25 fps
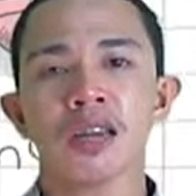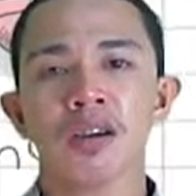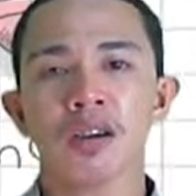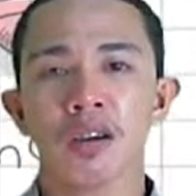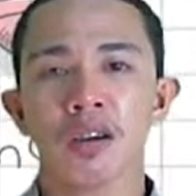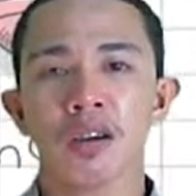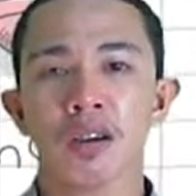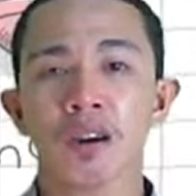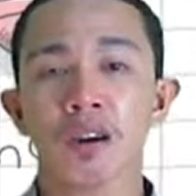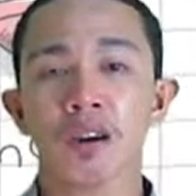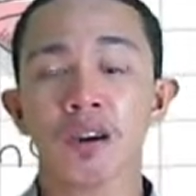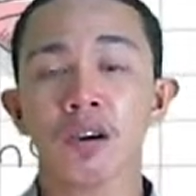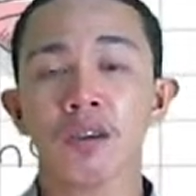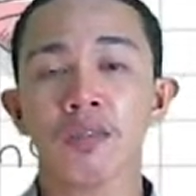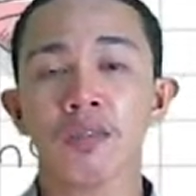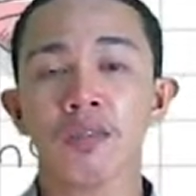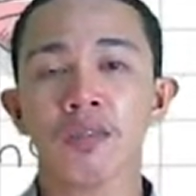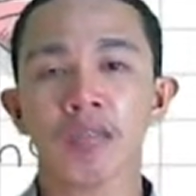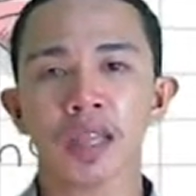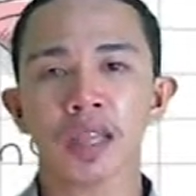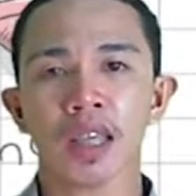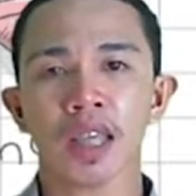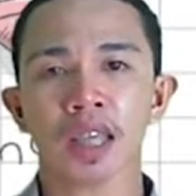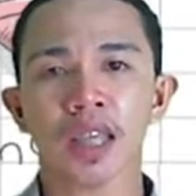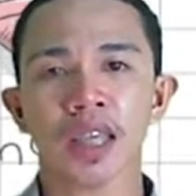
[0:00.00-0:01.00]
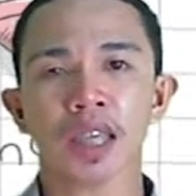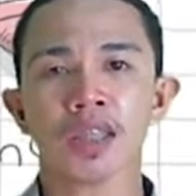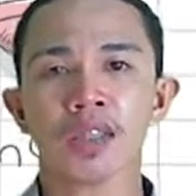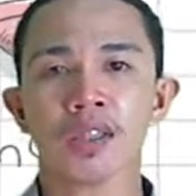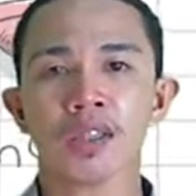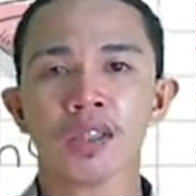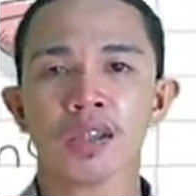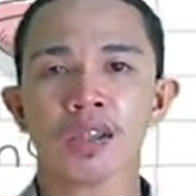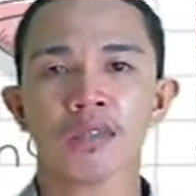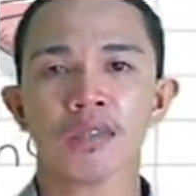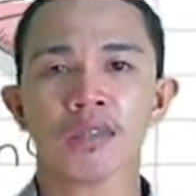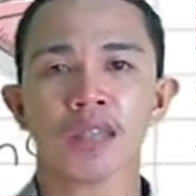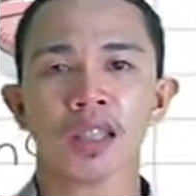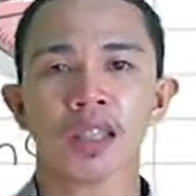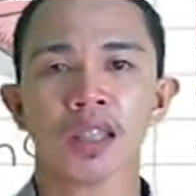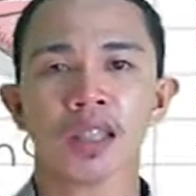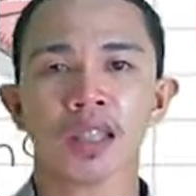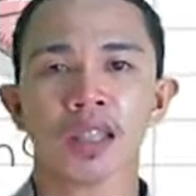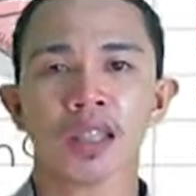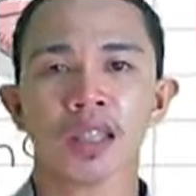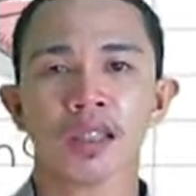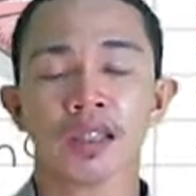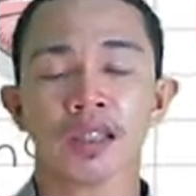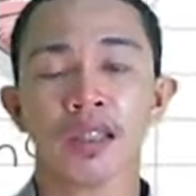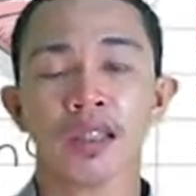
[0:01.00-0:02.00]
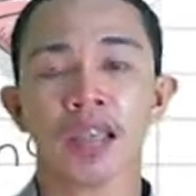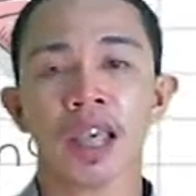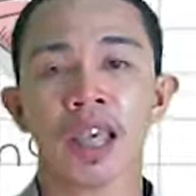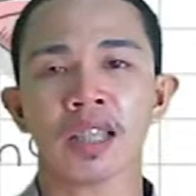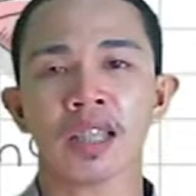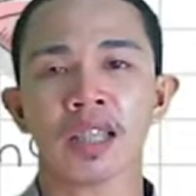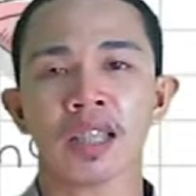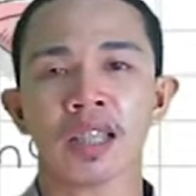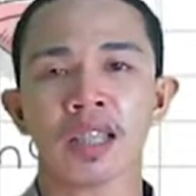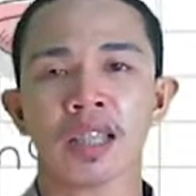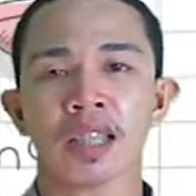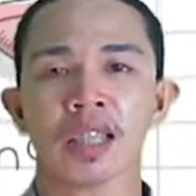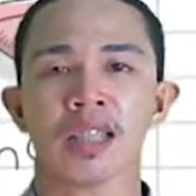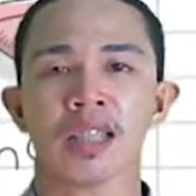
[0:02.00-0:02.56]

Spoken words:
of each of the data sets.